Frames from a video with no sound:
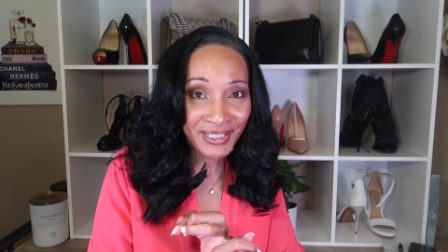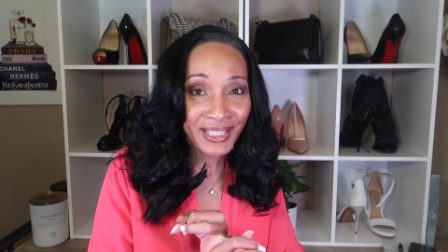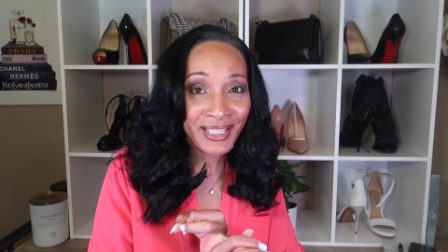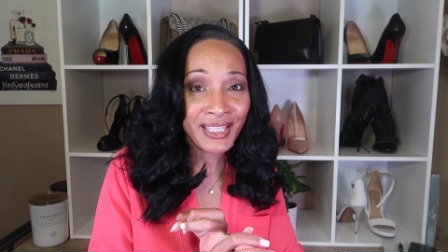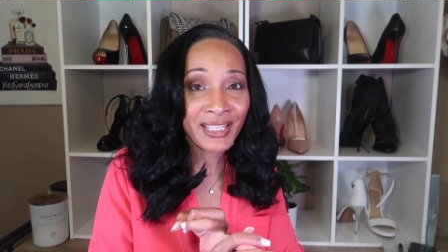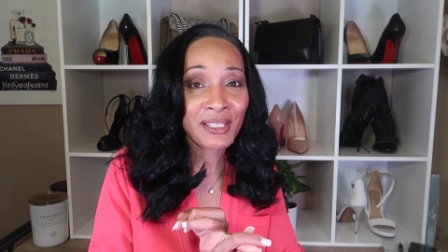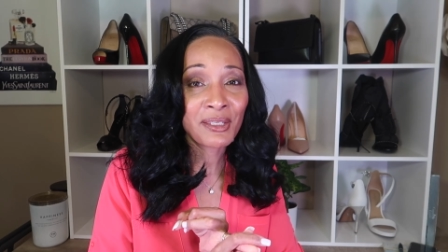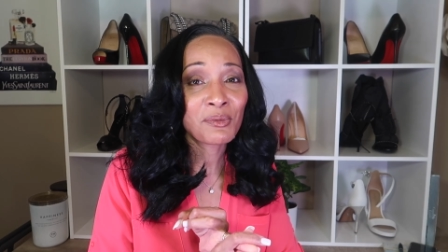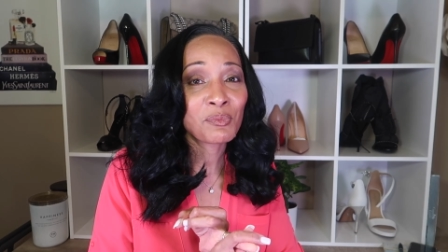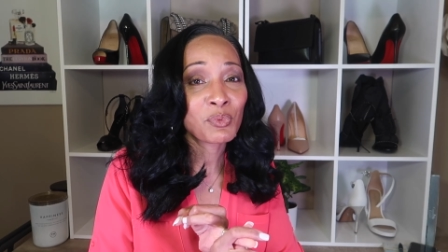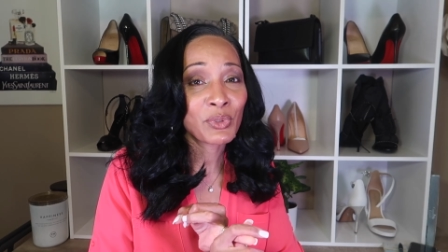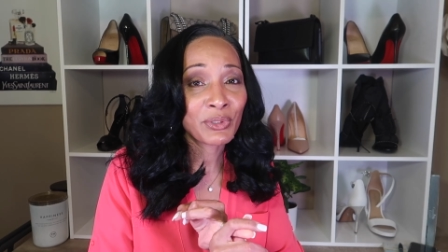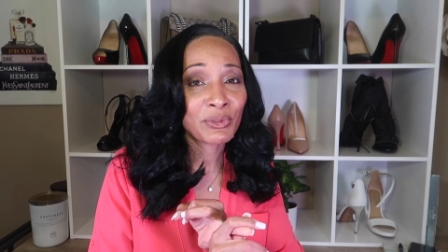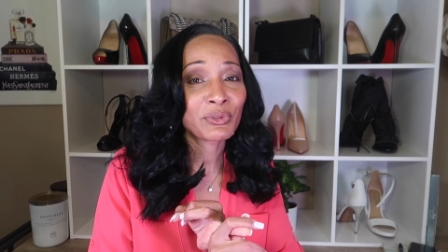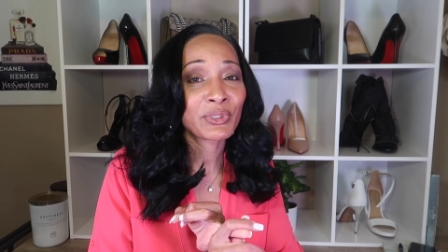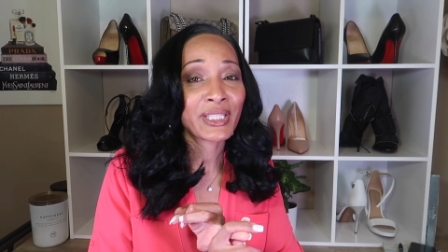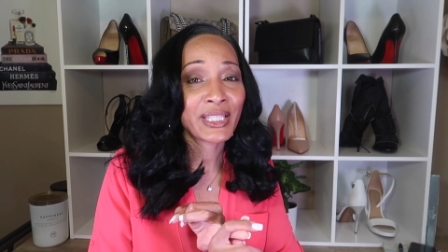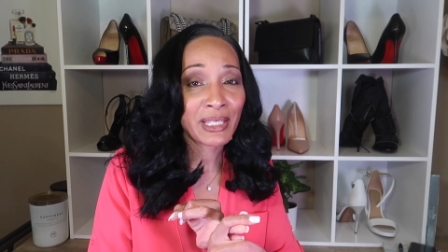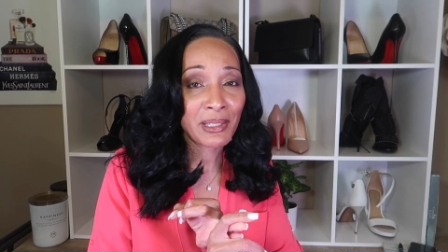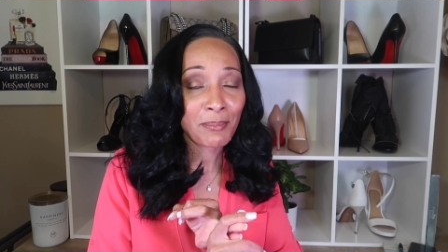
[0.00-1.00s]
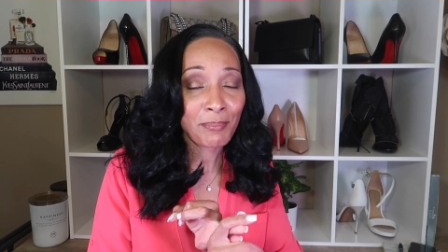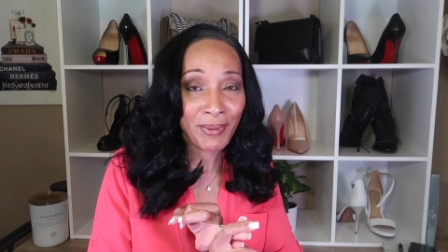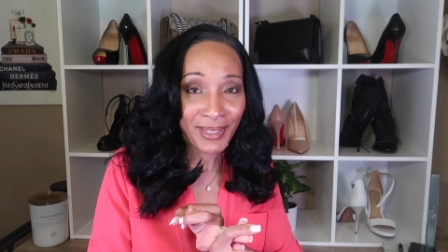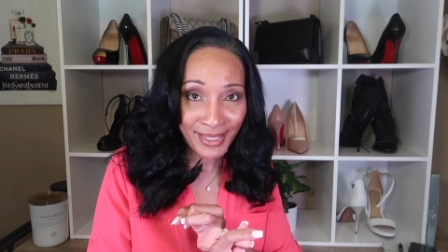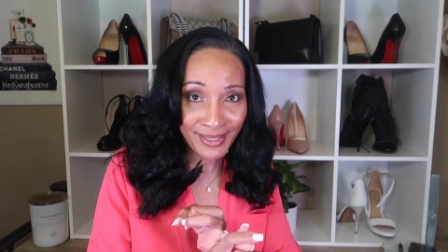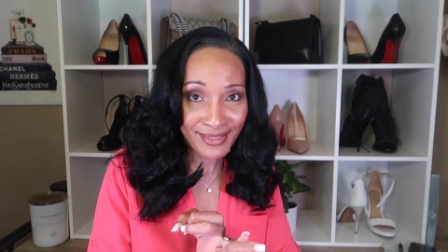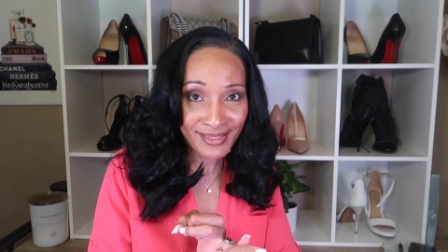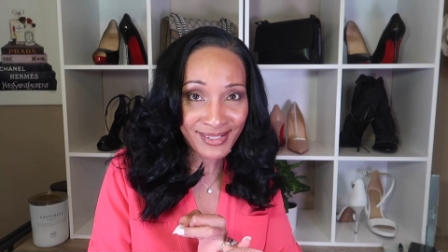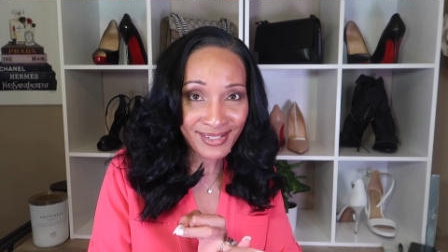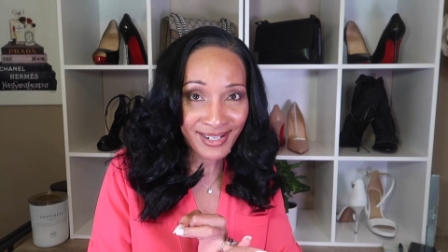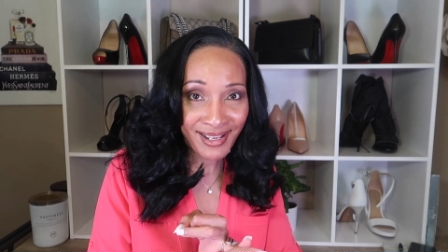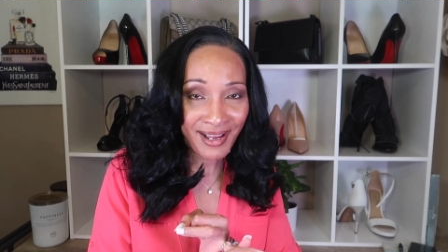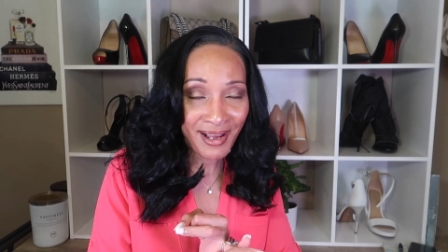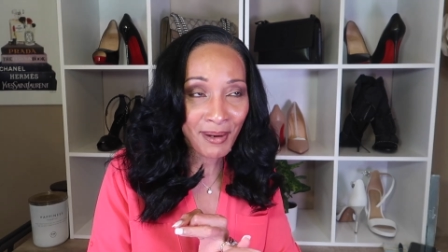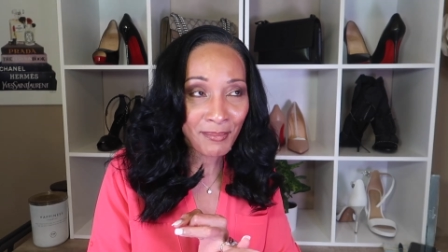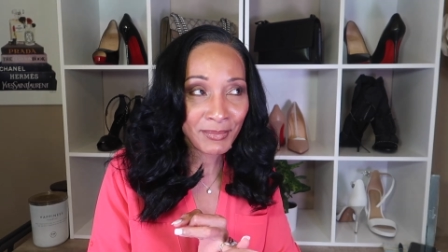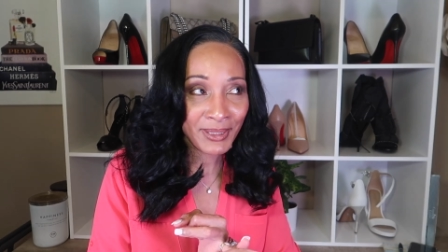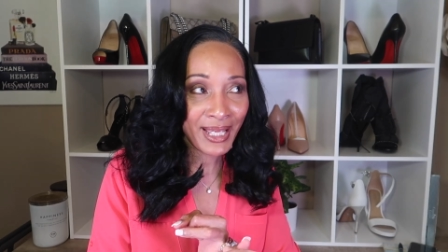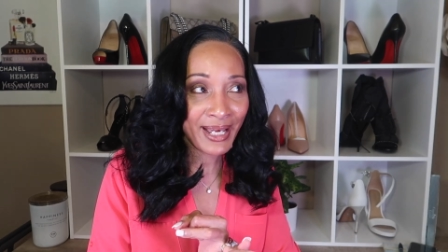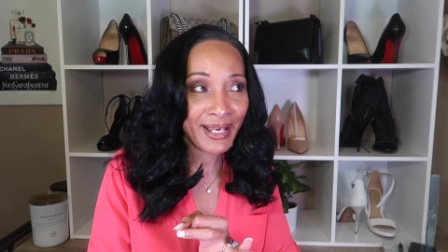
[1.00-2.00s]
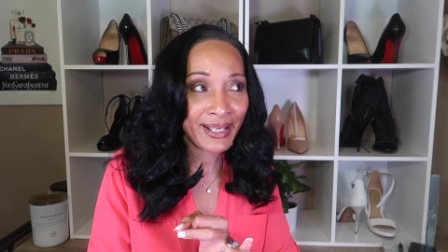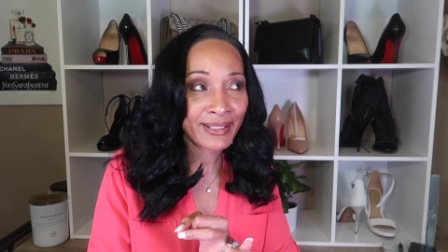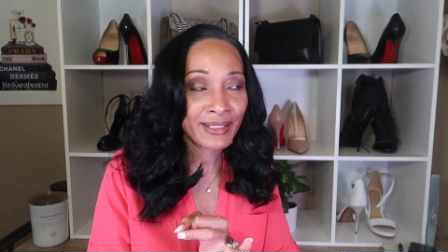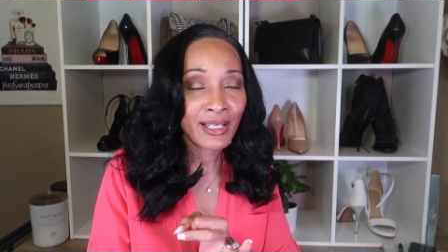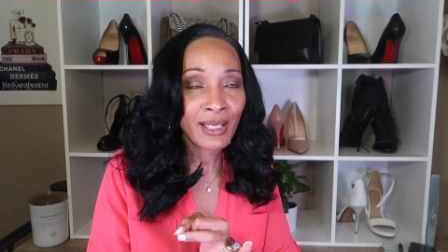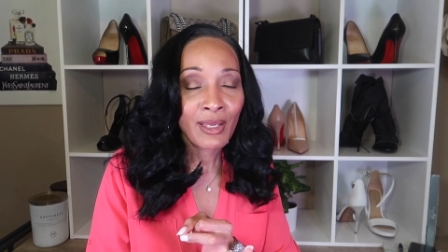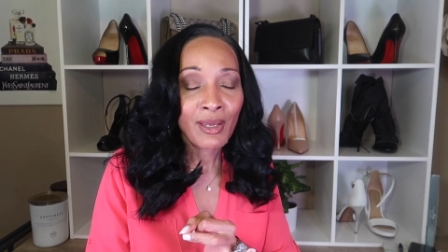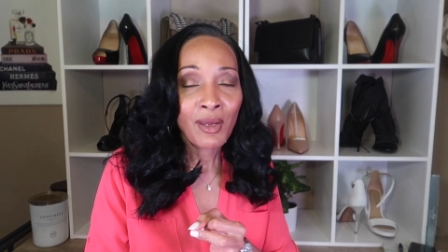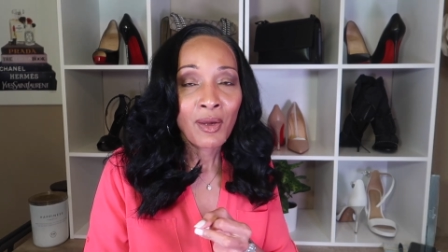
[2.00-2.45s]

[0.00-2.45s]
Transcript: He will get pissed. I'm like,